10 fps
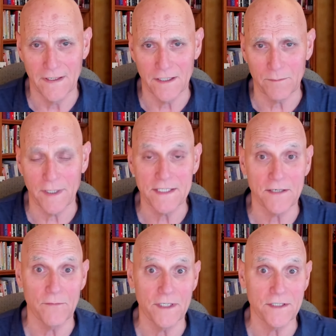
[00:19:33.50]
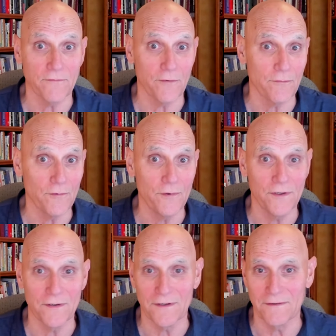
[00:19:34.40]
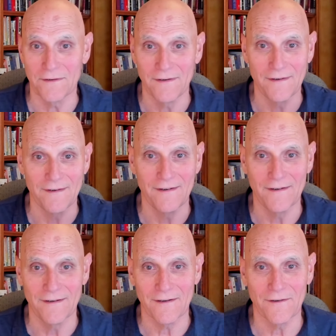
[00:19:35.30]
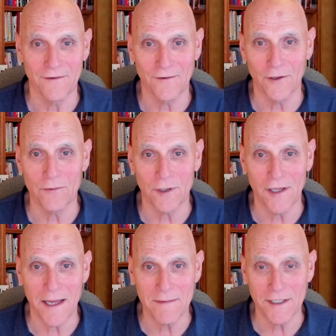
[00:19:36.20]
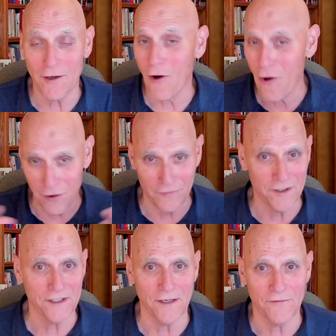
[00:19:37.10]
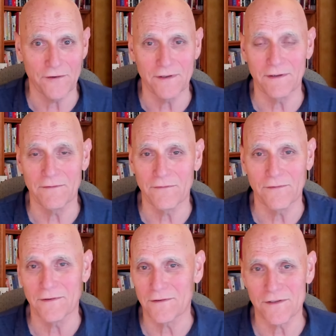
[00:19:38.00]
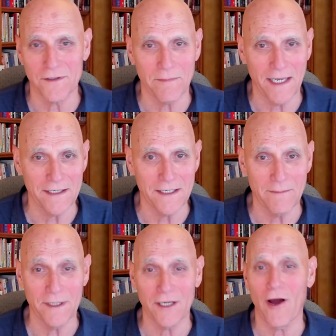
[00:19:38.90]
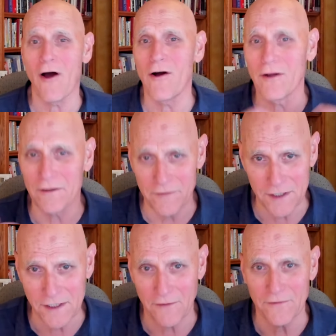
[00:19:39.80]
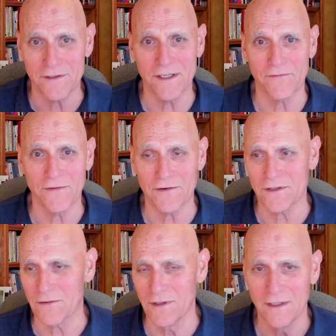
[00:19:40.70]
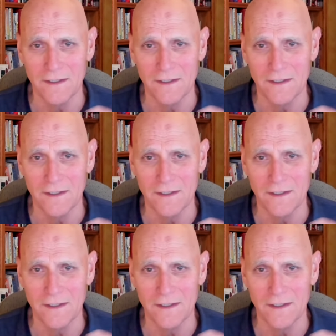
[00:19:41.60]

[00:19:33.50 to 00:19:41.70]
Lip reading: At a place in which, if we ruin the global climate, all of us suffer. If there's a pandemic, all of us suffers. If there's a